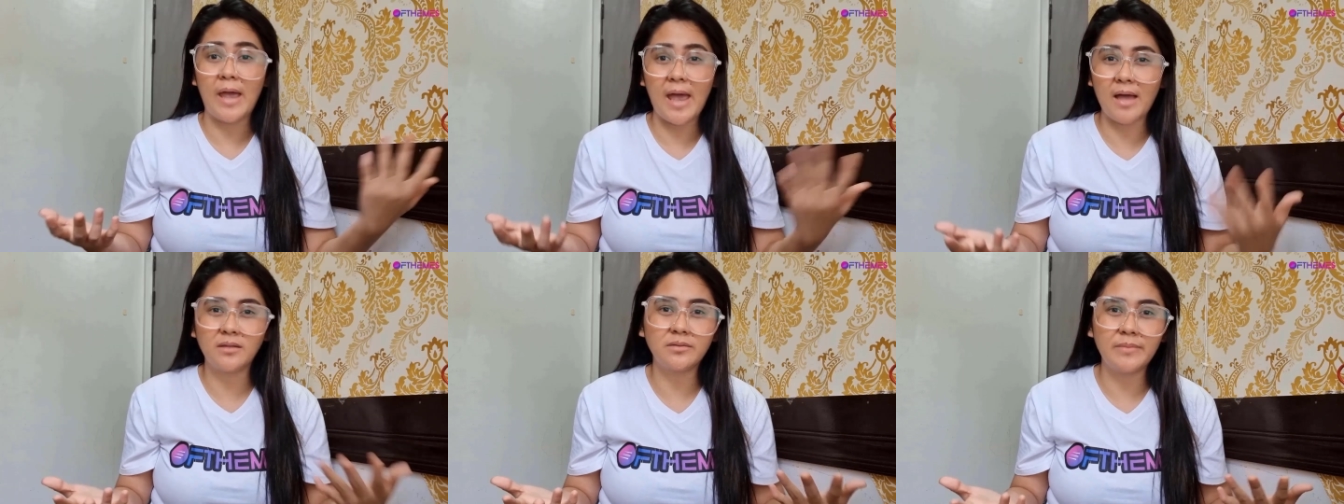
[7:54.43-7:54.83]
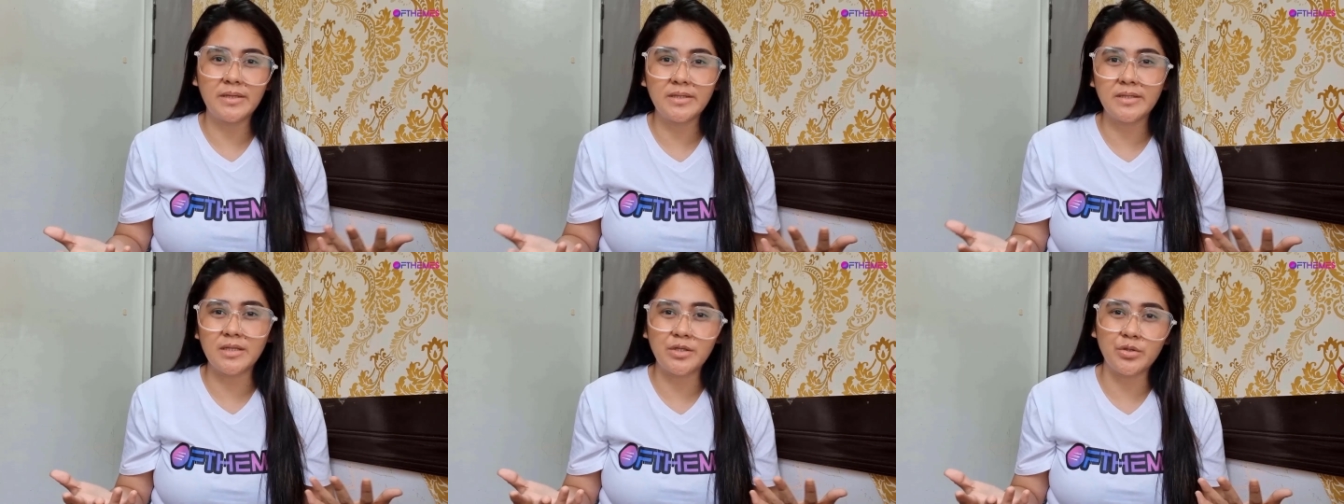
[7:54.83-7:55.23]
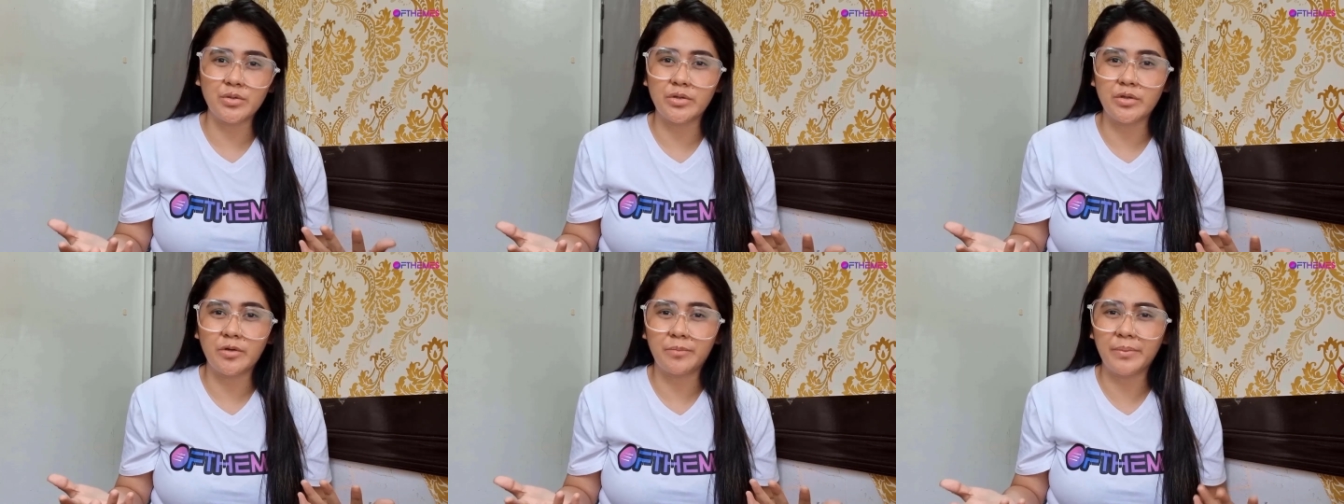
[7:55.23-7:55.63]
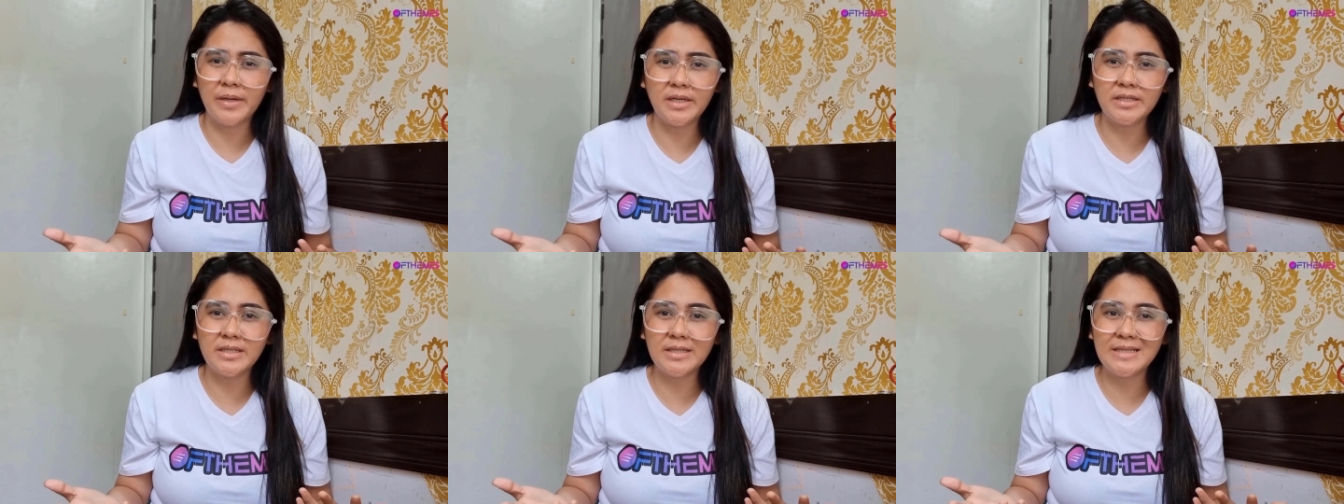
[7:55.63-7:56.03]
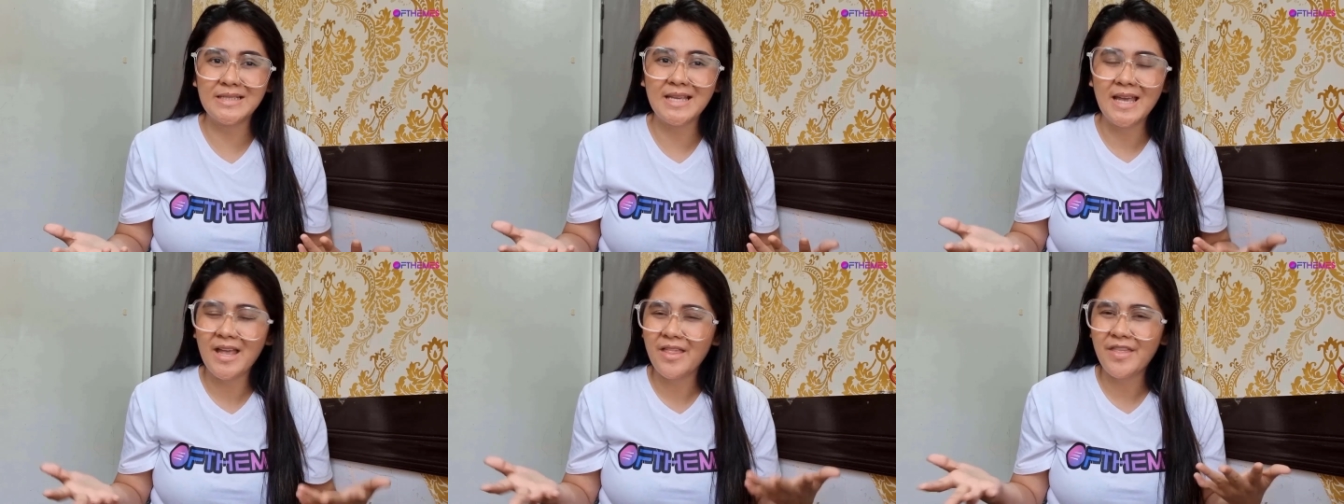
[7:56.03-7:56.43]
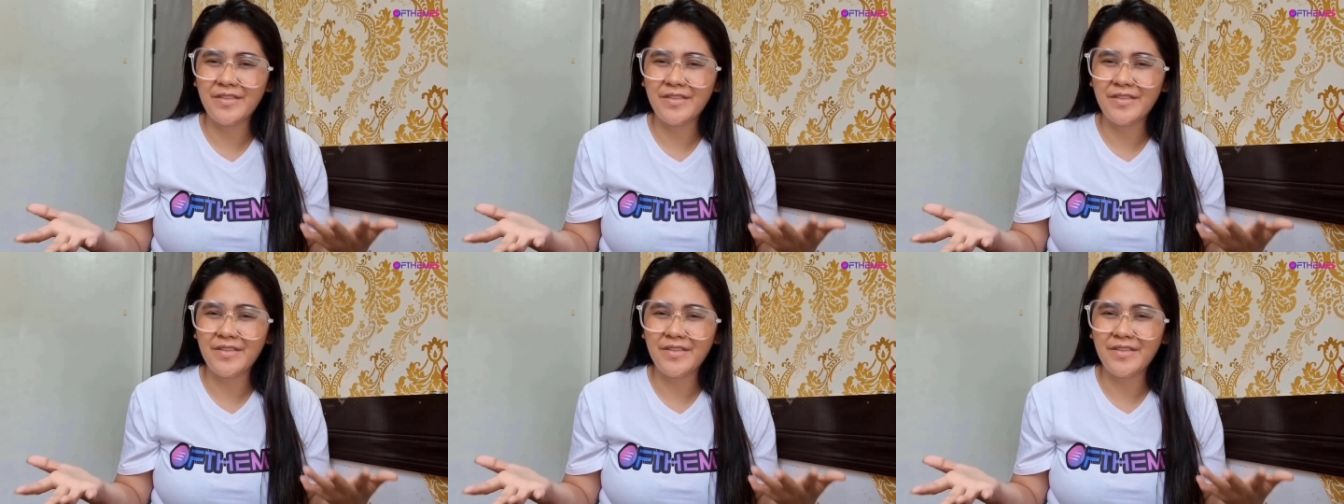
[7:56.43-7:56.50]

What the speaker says: elements into your pages.